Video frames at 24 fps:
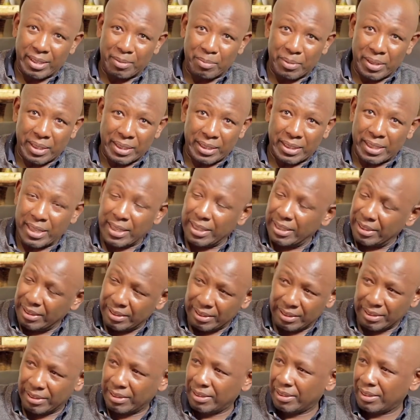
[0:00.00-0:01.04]
I'm like, Dad,
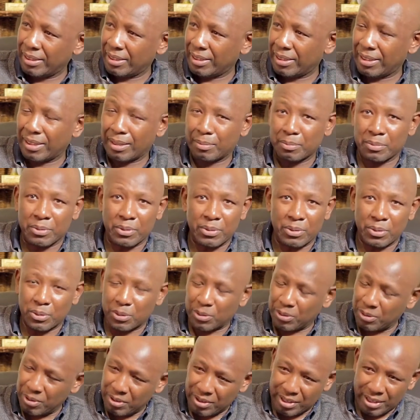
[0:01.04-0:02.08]
I'm so
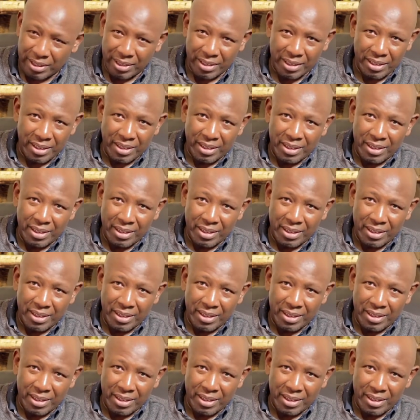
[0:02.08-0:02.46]
sorry.